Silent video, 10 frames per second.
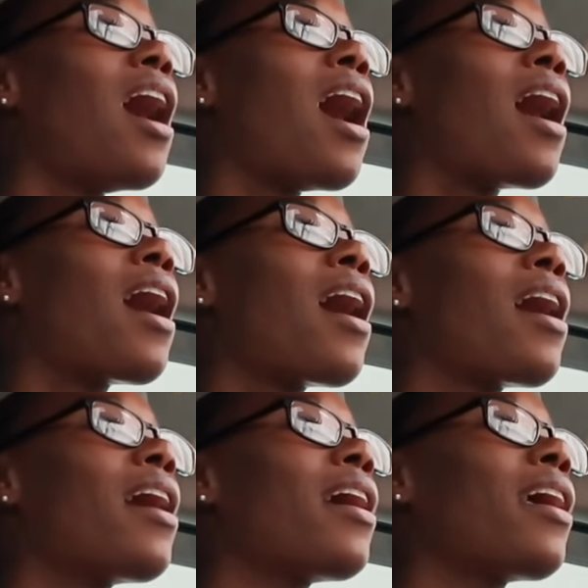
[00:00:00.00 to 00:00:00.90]

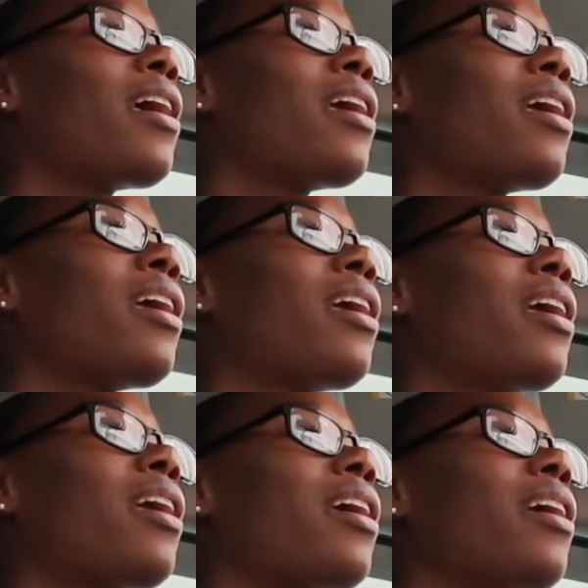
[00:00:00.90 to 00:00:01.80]

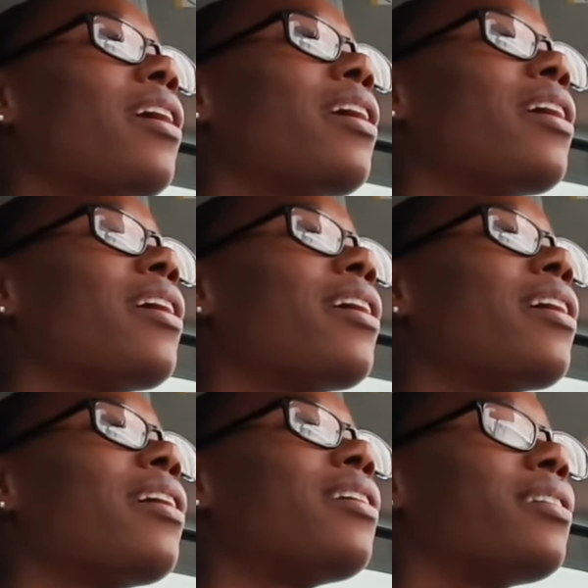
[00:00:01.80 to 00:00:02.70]
I
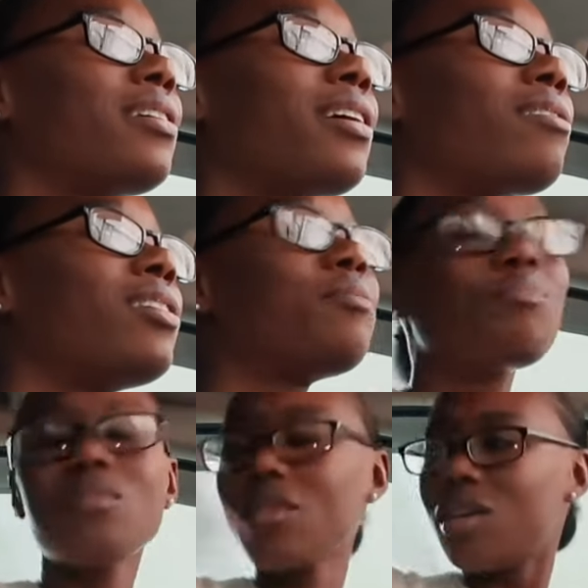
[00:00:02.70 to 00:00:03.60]
don't know.
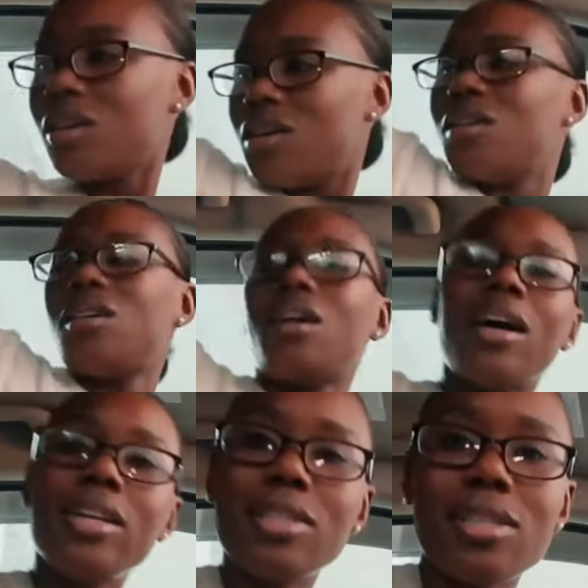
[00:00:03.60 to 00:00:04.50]

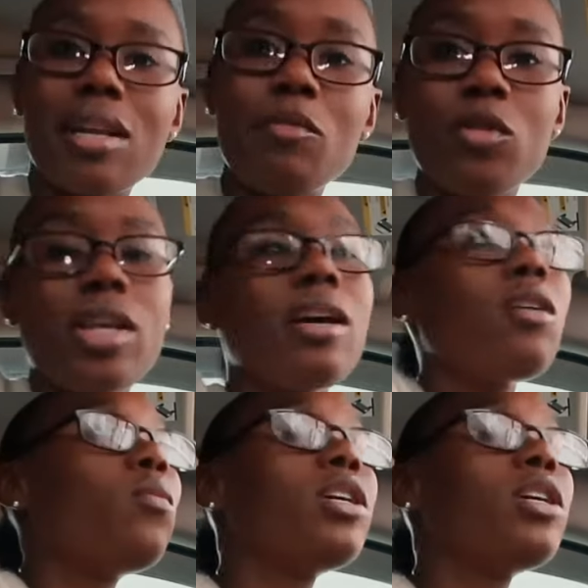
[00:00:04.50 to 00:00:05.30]
I need to stop doing that.